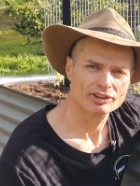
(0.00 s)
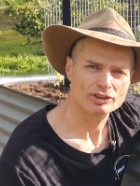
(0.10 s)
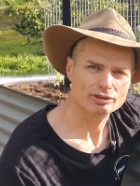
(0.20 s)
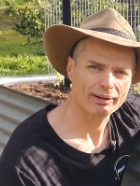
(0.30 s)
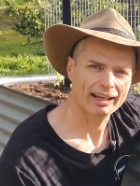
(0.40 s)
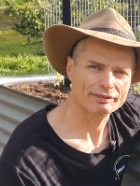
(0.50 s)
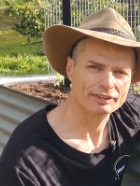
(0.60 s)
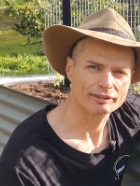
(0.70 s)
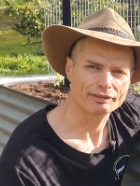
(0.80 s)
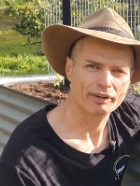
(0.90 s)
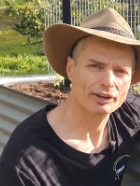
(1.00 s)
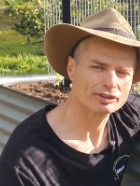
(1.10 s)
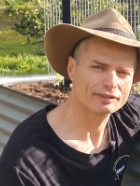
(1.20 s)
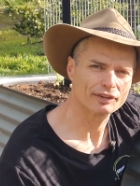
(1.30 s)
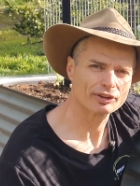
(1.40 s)
Straight from the
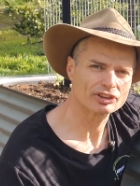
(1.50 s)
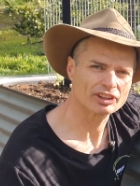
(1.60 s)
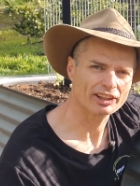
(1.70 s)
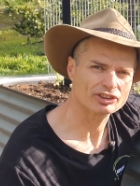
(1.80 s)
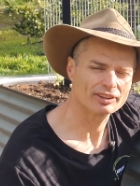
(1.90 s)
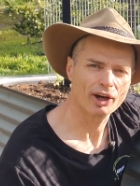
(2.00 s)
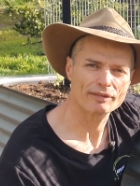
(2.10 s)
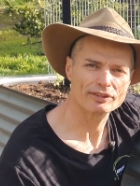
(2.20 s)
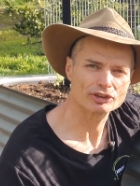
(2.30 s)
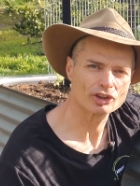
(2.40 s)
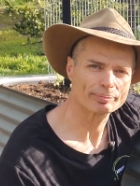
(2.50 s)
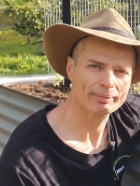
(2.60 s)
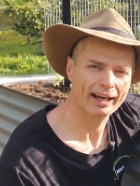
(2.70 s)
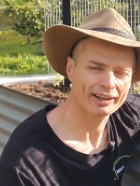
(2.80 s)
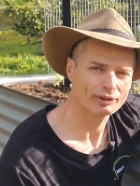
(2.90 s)
frozen food section of the
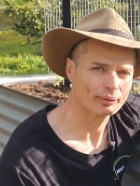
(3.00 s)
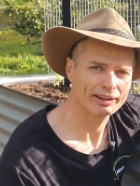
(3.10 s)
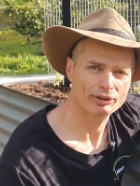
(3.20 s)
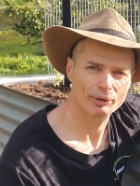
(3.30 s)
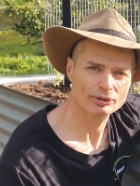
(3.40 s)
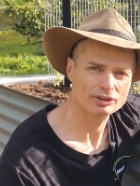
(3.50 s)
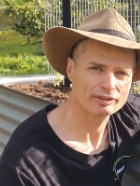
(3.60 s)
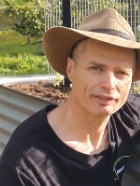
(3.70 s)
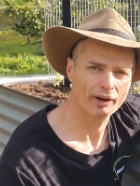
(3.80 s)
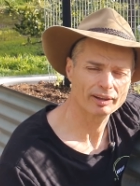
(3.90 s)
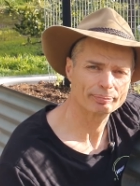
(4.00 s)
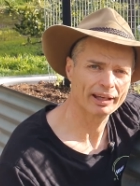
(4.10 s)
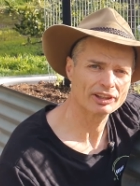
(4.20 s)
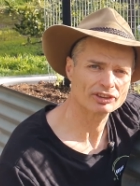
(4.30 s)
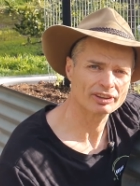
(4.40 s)
supermarket, where of course you find
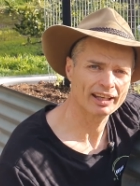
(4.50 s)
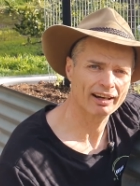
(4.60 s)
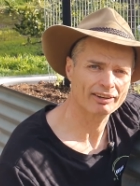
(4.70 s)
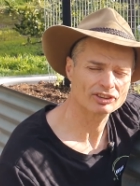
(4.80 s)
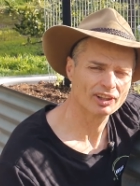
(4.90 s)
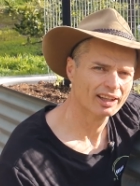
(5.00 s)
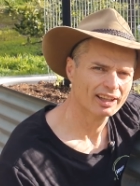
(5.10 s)
peas and carrots.